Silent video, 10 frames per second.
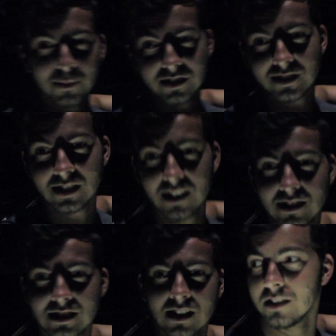but it
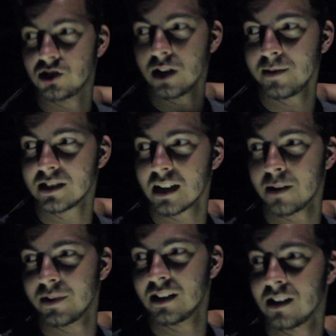sucks. Jamie's
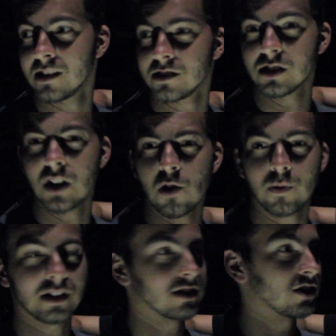come in so
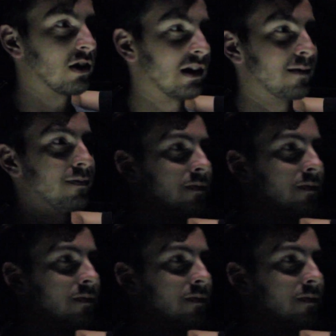we can show him